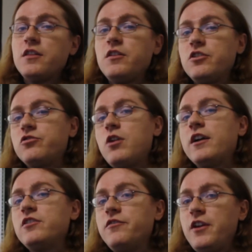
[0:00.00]
This
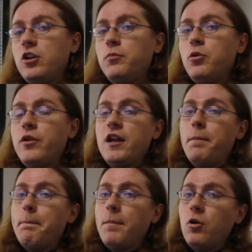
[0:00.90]
drug is available in
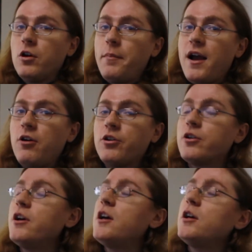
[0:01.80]
a bulk
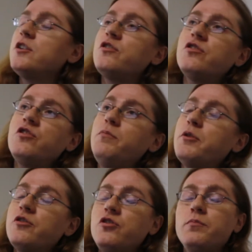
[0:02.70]
powder,
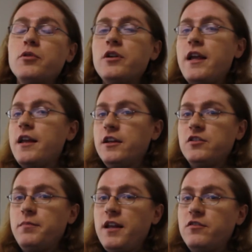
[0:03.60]
super
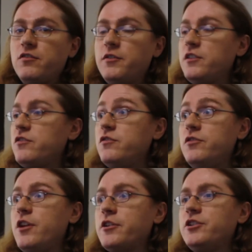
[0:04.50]
inexpensive. It's
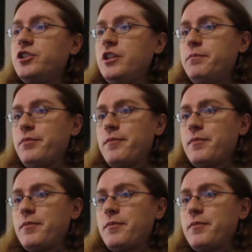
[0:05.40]
dirt cheap.